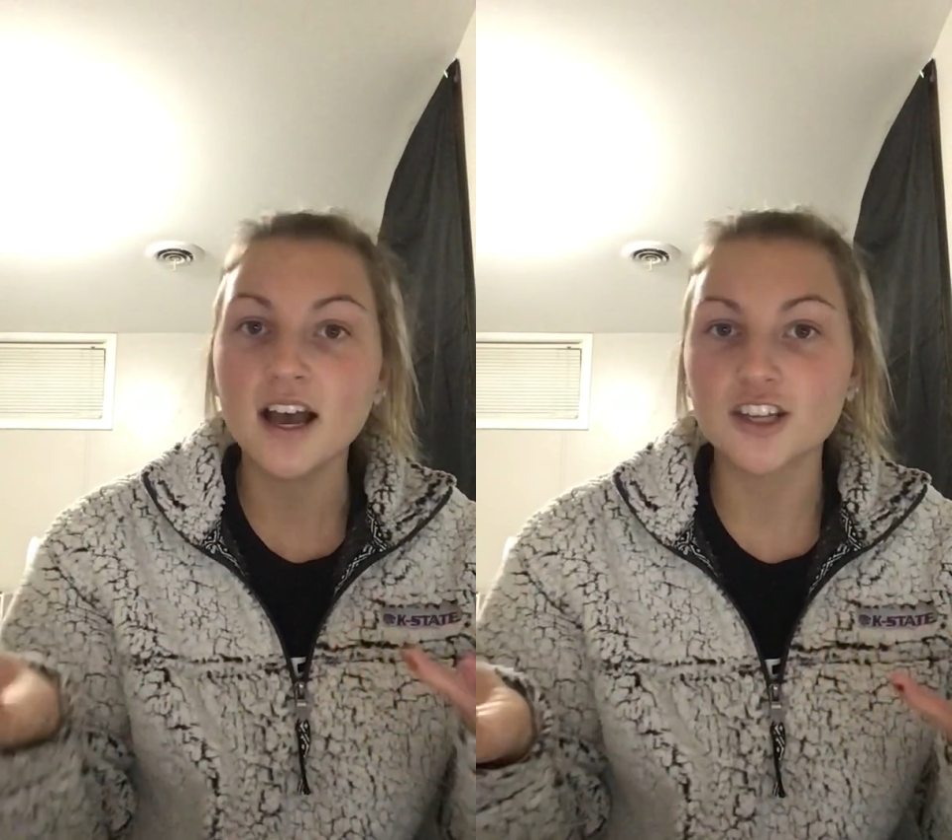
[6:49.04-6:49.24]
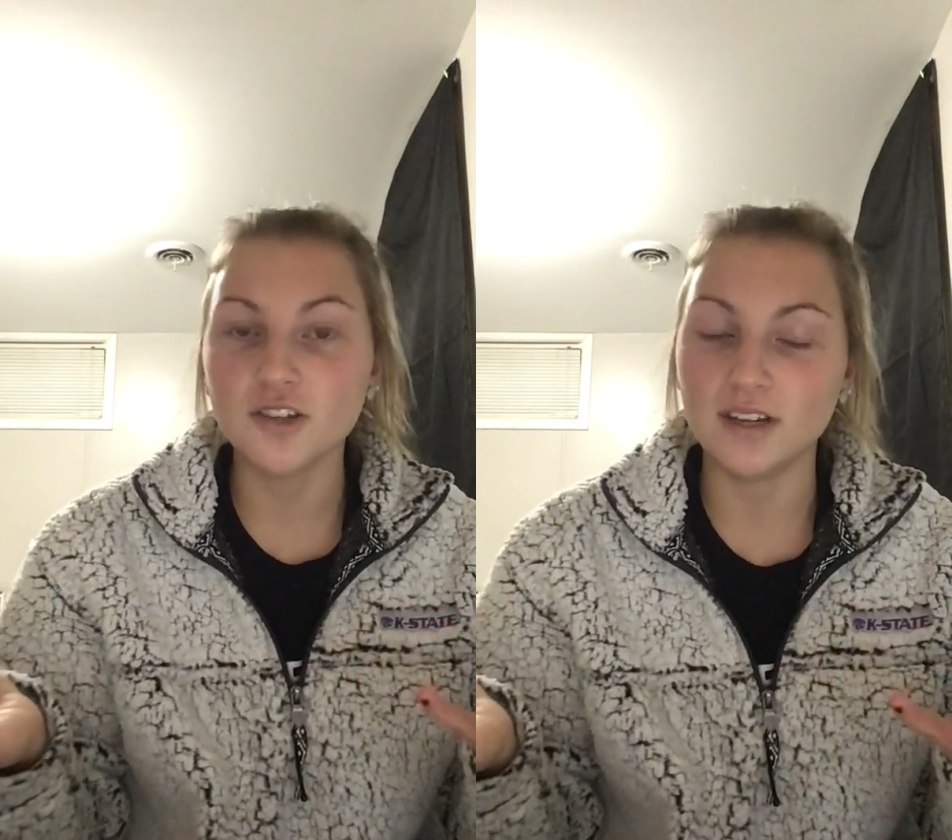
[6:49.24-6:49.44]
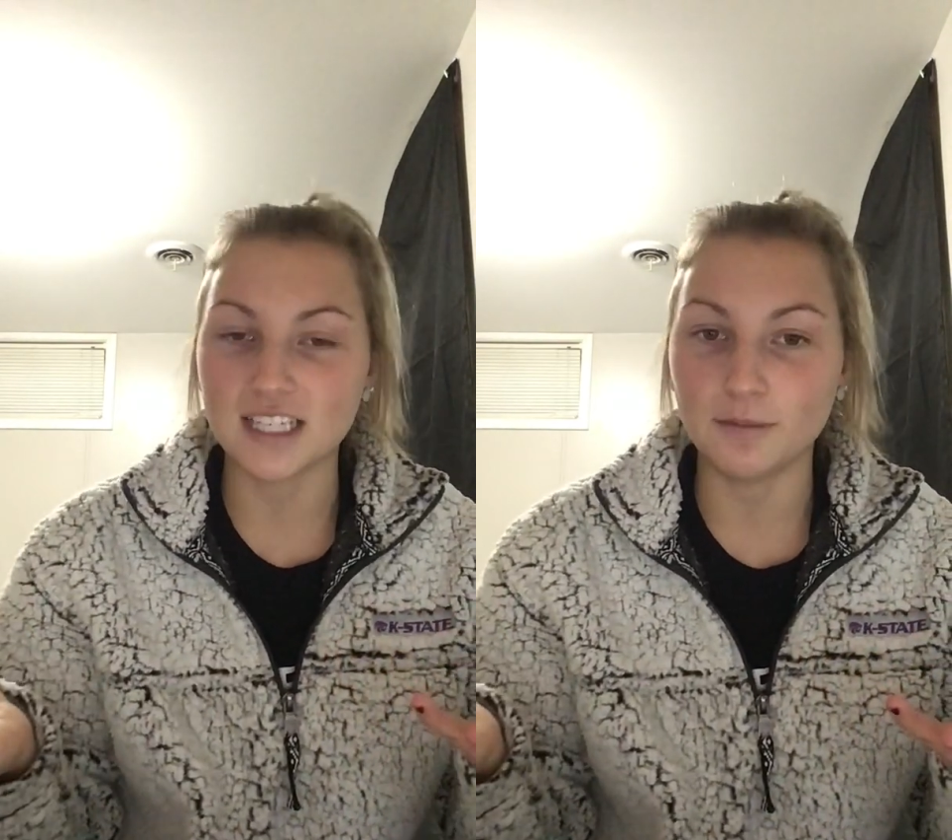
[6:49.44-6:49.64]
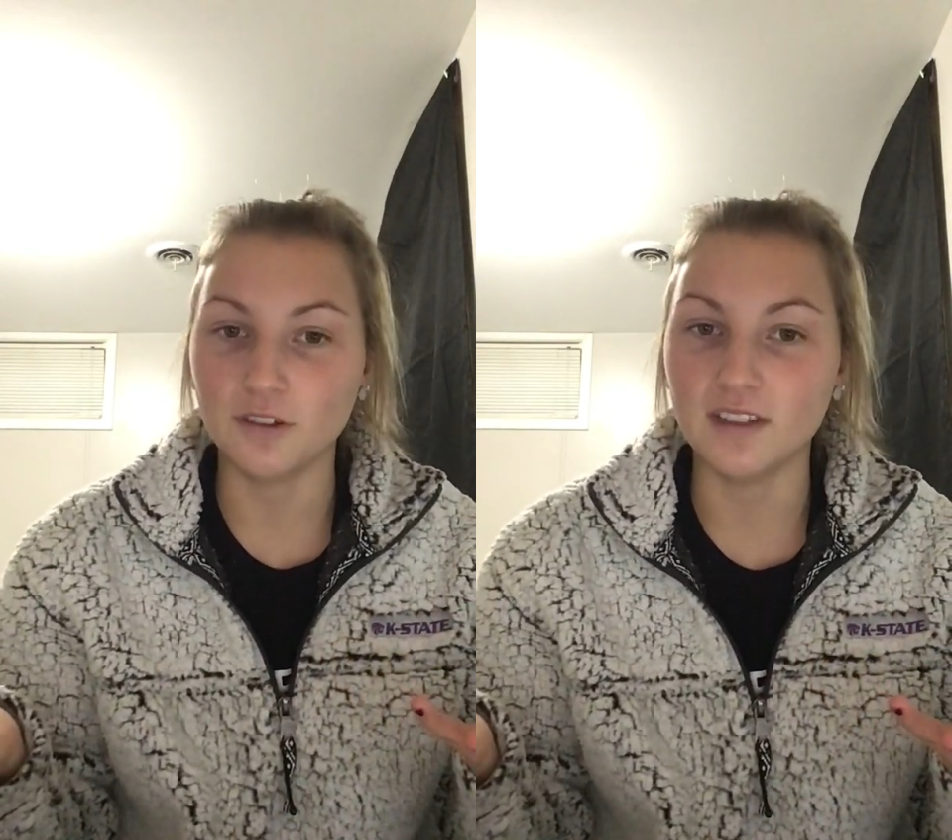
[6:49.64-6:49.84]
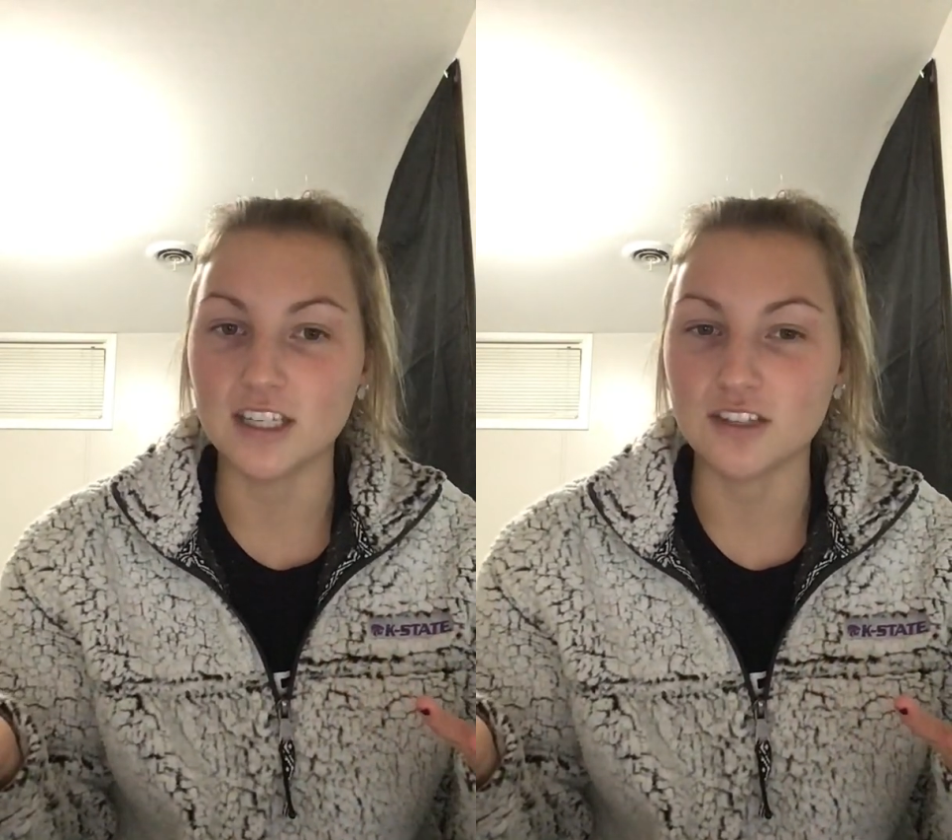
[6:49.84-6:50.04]
So an
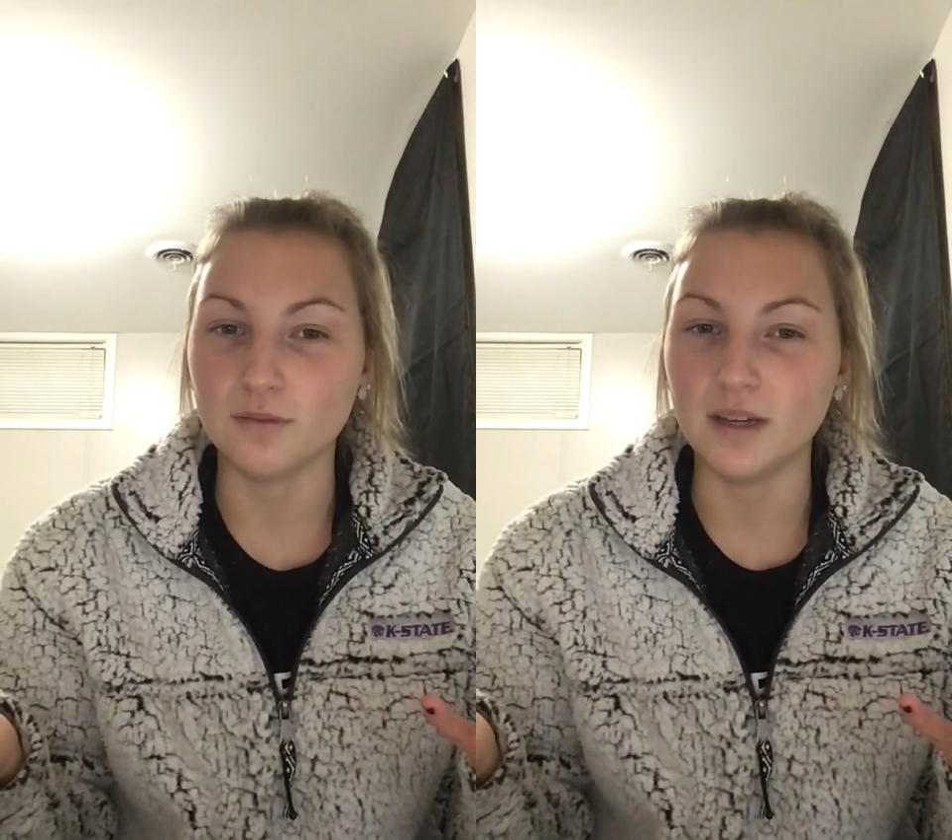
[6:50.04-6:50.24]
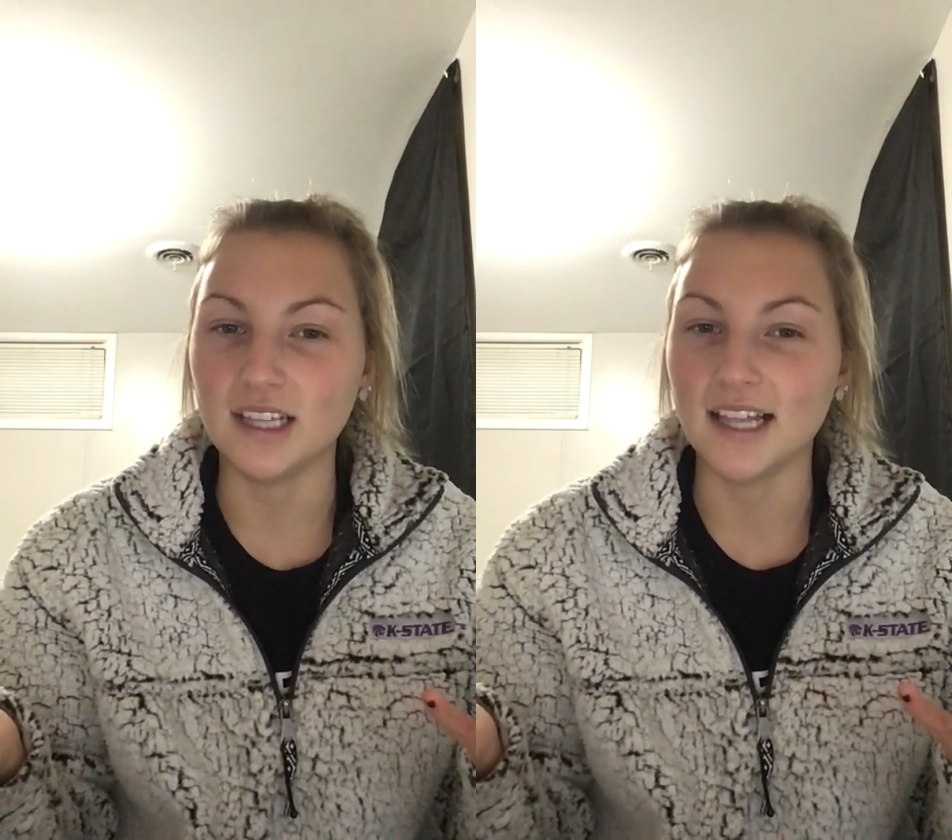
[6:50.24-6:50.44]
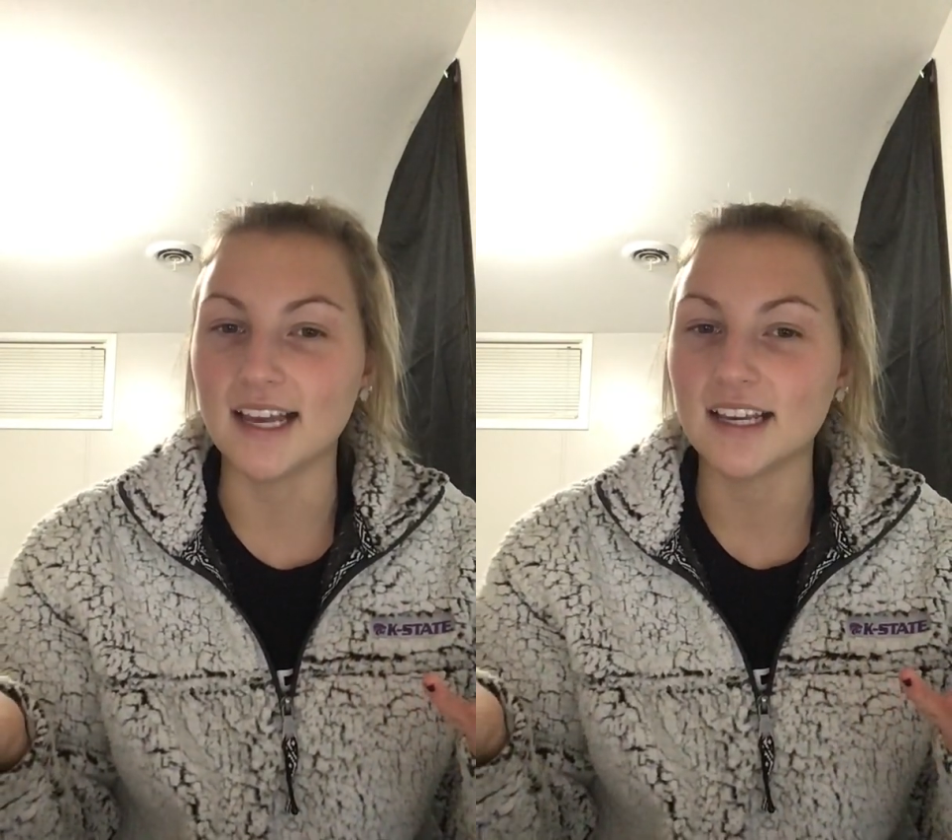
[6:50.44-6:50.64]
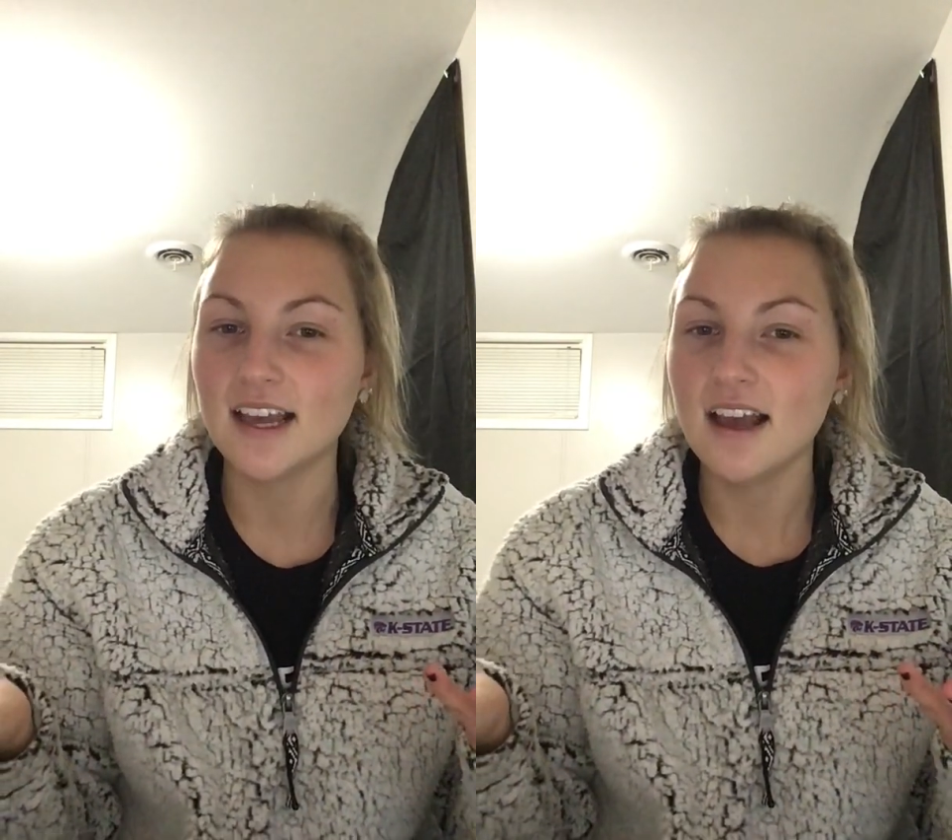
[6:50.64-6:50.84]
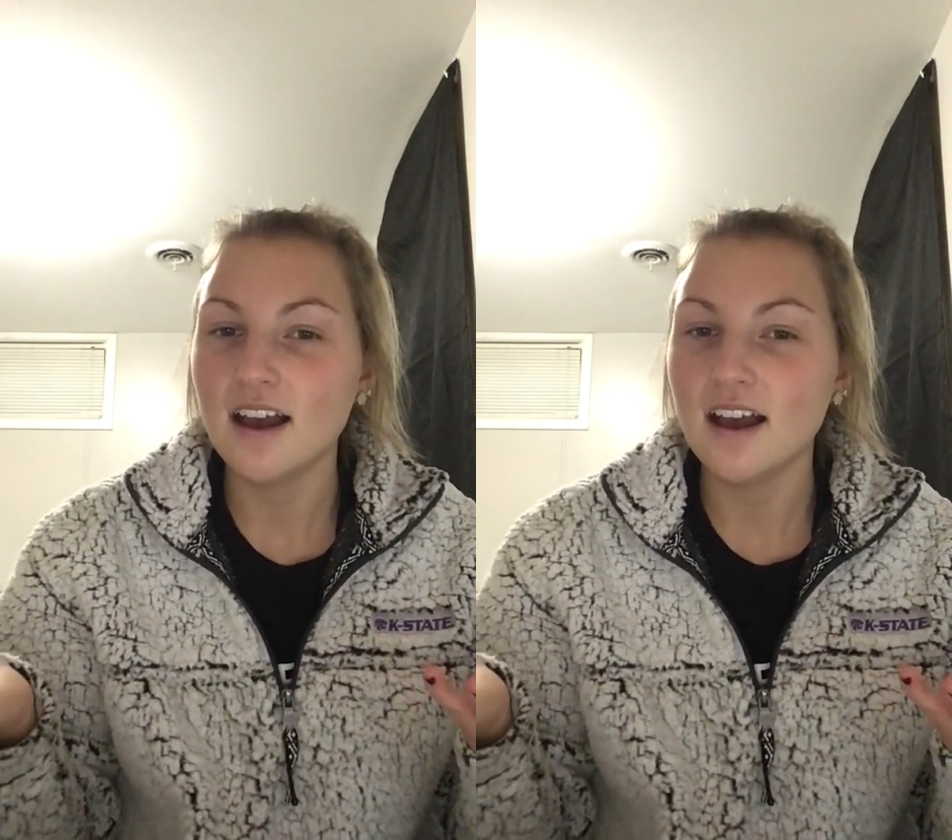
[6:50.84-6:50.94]
example of this would be like